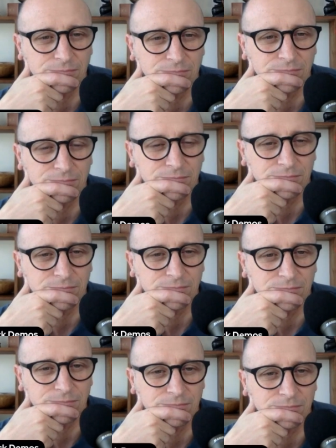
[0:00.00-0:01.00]

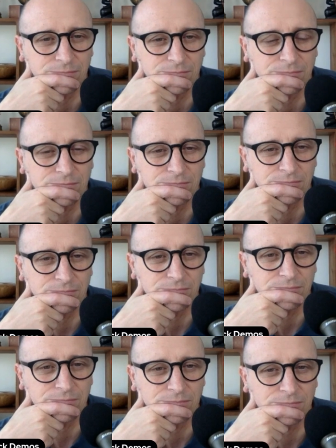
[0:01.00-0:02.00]

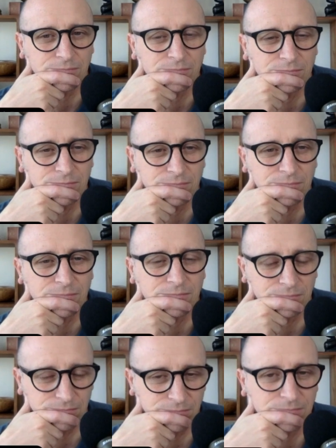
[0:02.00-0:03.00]

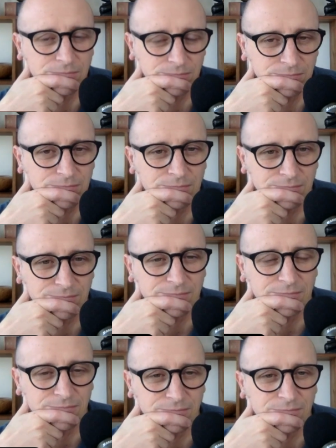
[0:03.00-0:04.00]

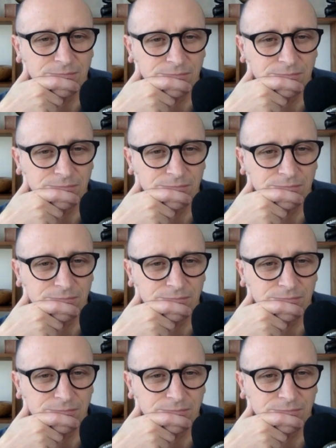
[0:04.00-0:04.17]
[no speech]